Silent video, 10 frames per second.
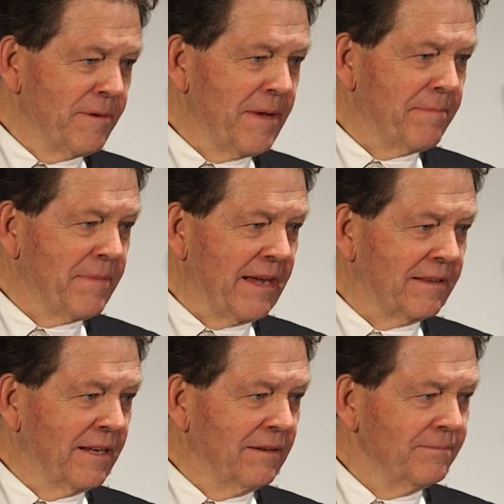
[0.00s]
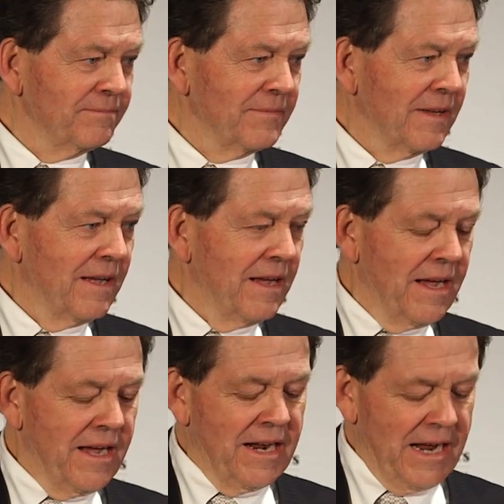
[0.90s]
rebate back then.
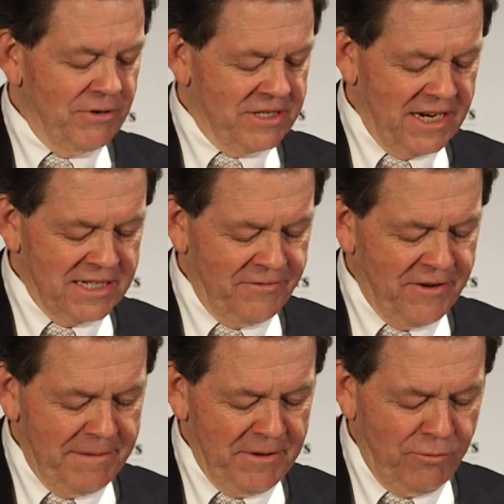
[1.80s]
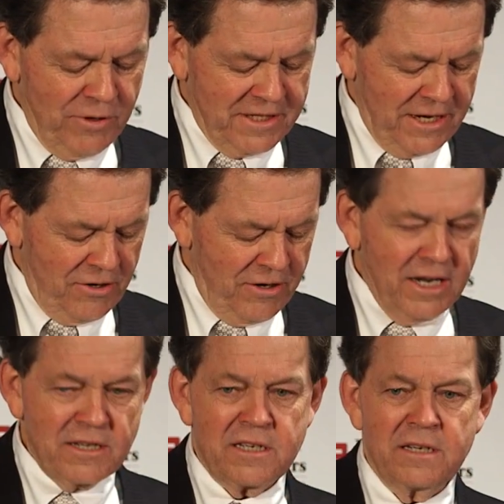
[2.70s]
And I was testifying before Senator
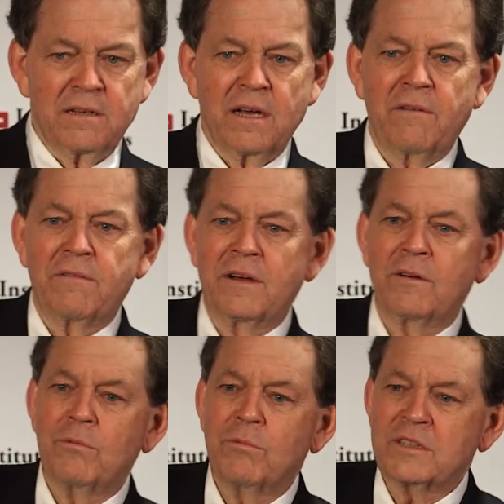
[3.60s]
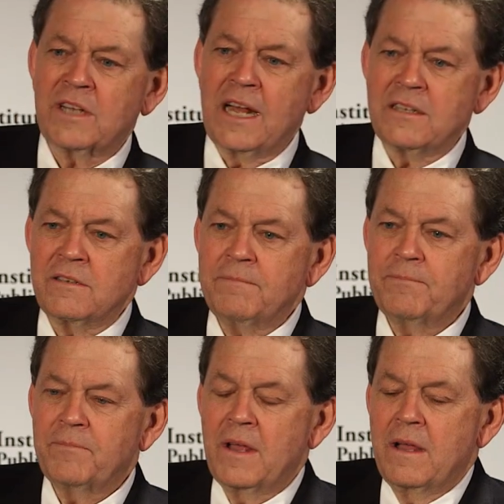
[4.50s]
Nelson of Wisconsin.
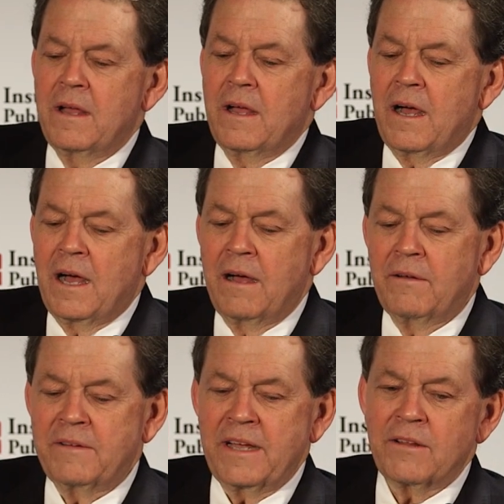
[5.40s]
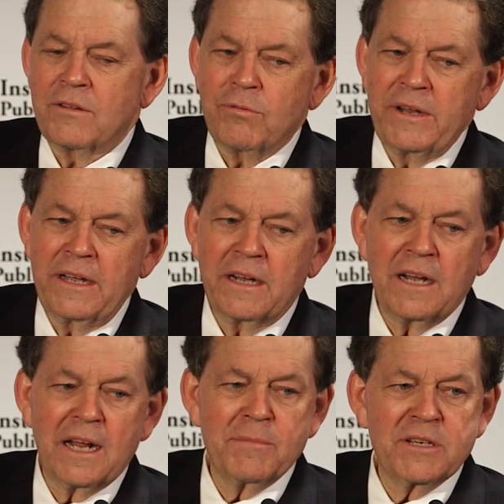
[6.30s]
The other 3
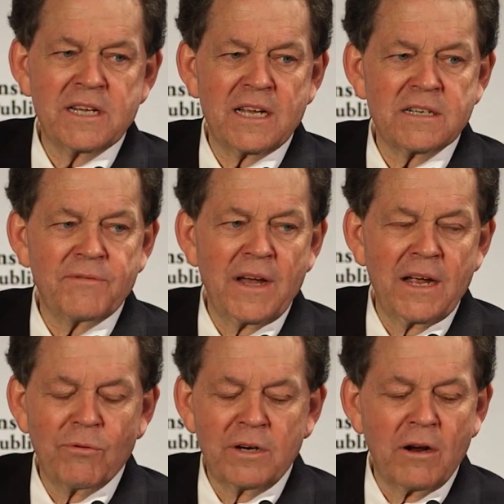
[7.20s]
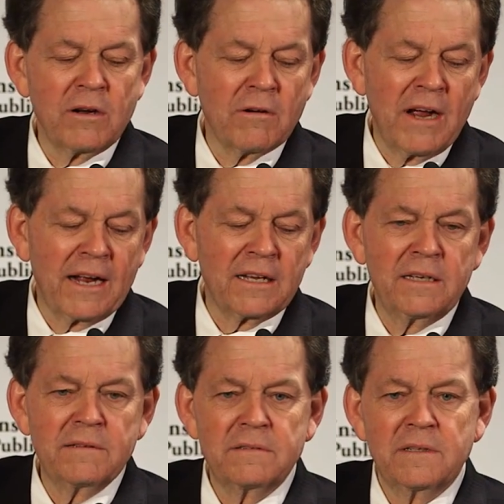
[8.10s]
economists testifying were Gardner
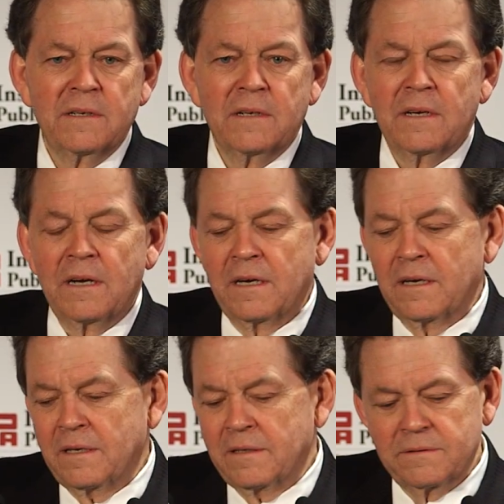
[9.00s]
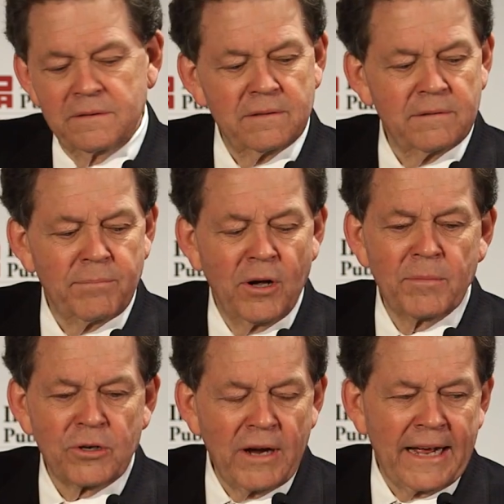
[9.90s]
Ackley, Paul
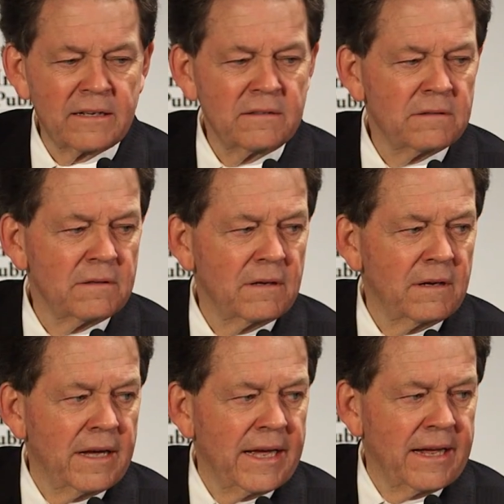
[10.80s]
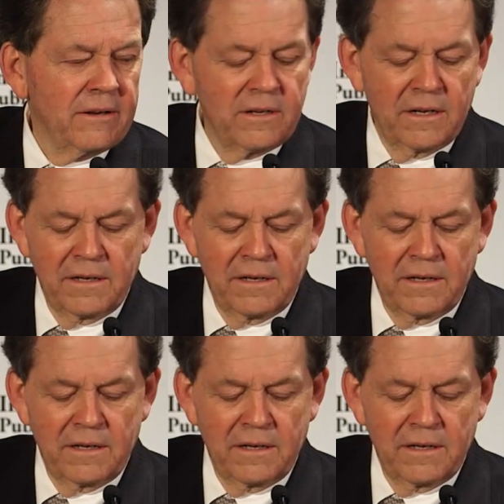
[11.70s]
McCracken, and